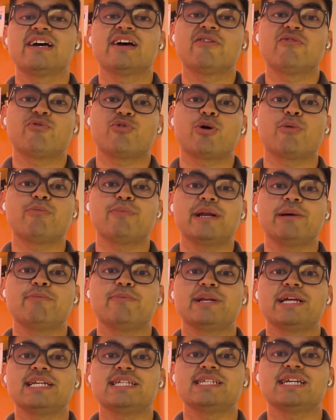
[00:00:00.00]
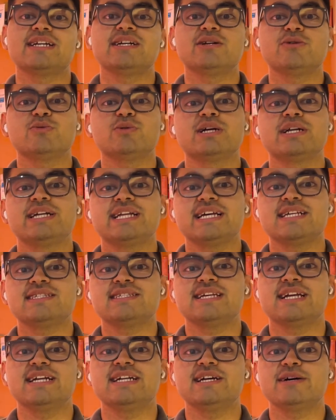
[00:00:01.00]
from preparation to the test
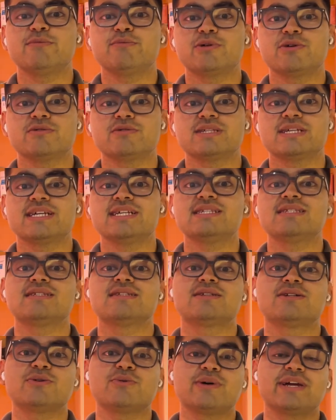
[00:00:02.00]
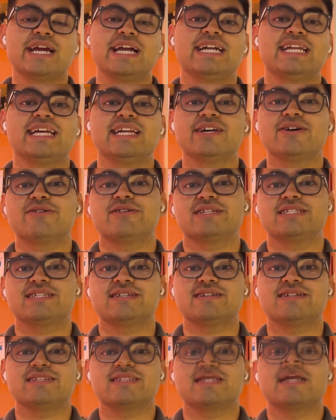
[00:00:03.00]
center process to getting your
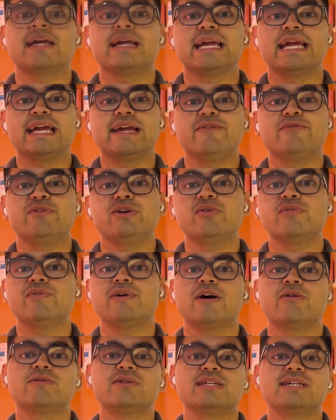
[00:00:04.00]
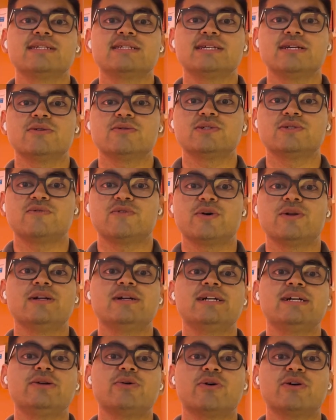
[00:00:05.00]
results. If you found this useful,
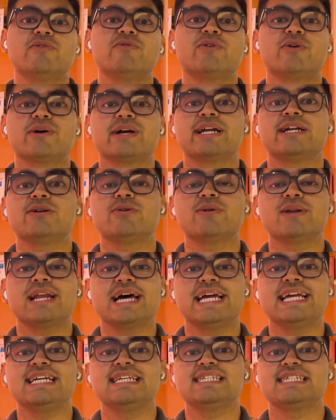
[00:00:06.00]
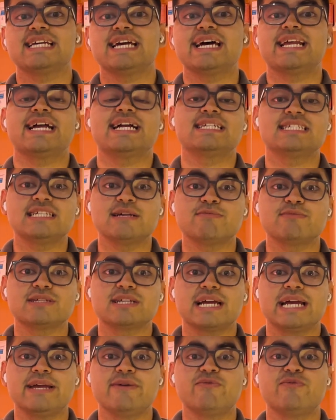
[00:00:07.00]
don't forget to like, share and
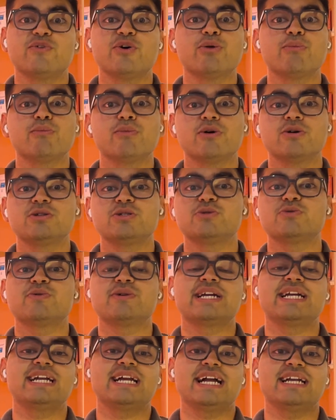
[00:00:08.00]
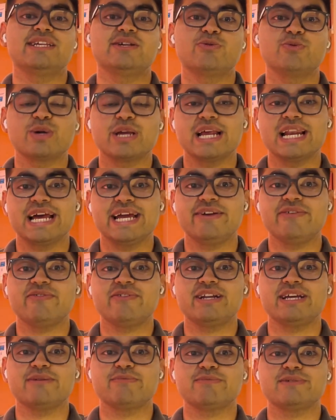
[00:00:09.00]
subscribe for more student and UK life
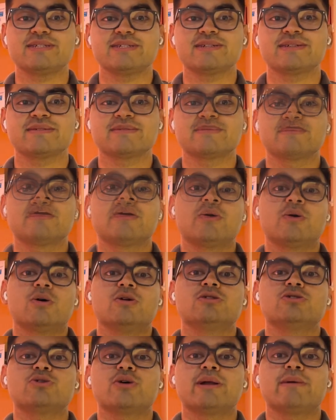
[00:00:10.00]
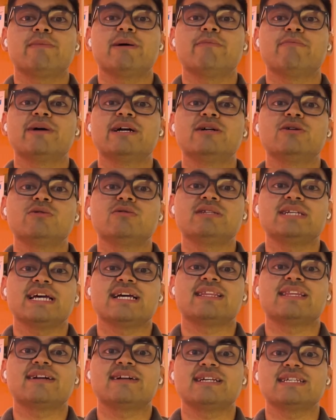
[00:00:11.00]
tips. Also remember to
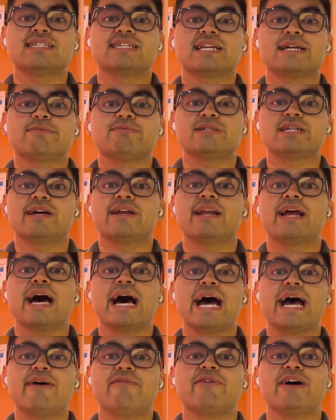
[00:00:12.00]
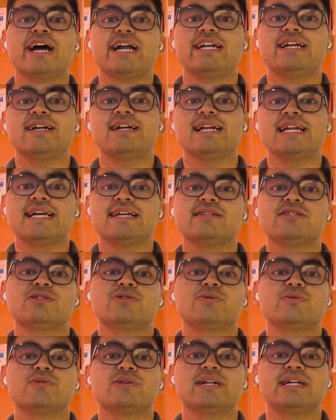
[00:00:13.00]
check the description. I have added links
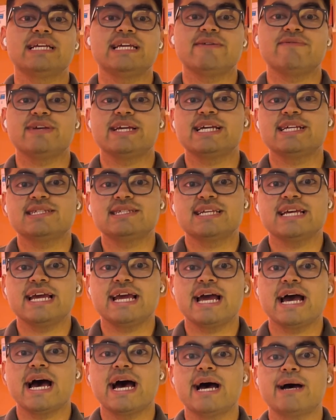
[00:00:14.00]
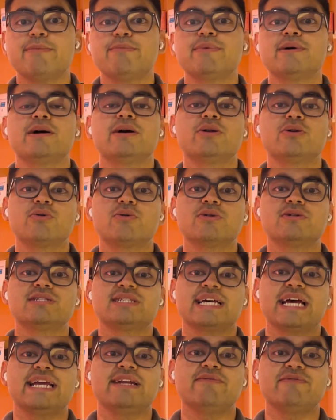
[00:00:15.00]
to the DVSA app, road
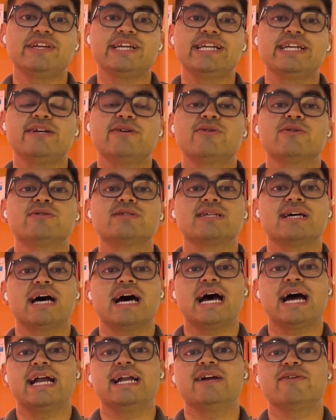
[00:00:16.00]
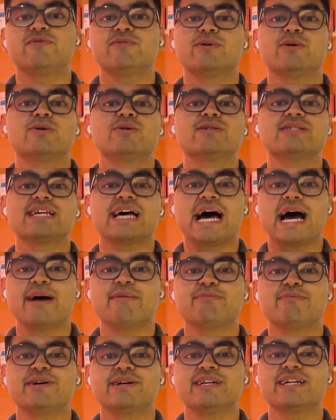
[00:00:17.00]
sign videos and of course
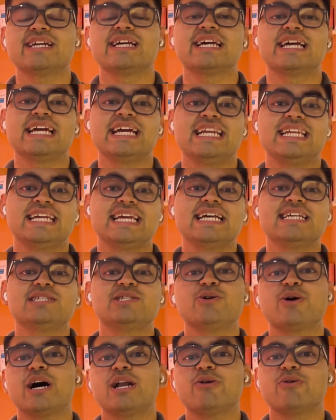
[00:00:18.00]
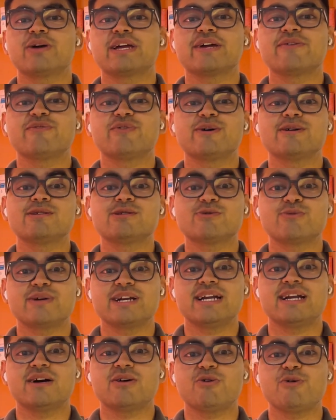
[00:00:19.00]
Amber in case you are looking for
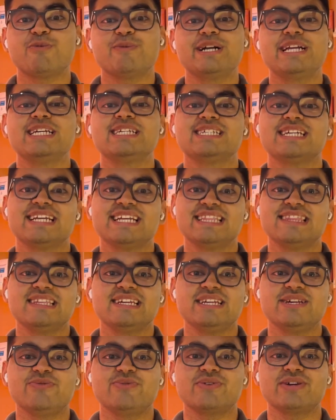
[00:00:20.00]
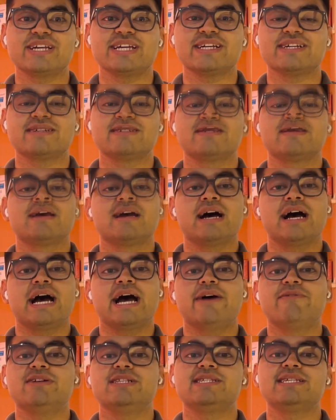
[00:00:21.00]
student accommodation in the UK.
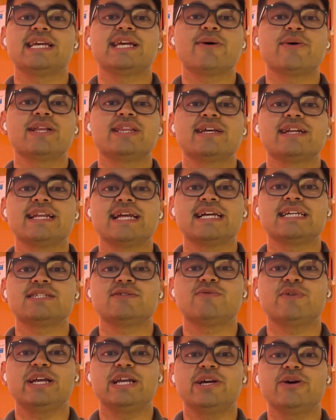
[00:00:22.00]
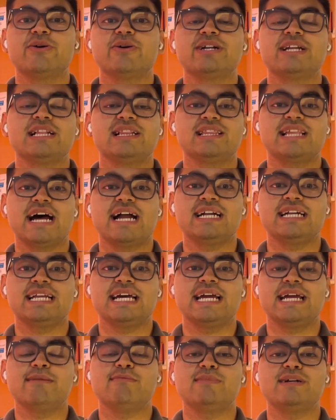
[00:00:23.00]
I will see you in the next video. Till that
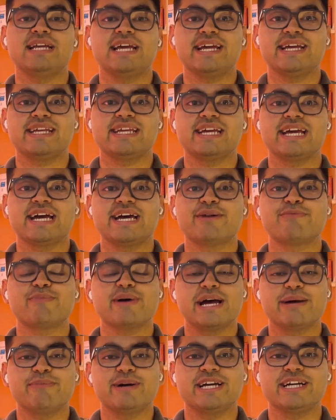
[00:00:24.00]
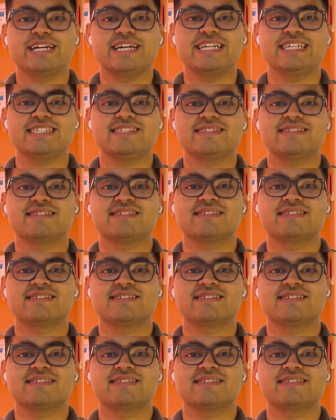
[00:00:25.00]
time, take care. Bye bye guys.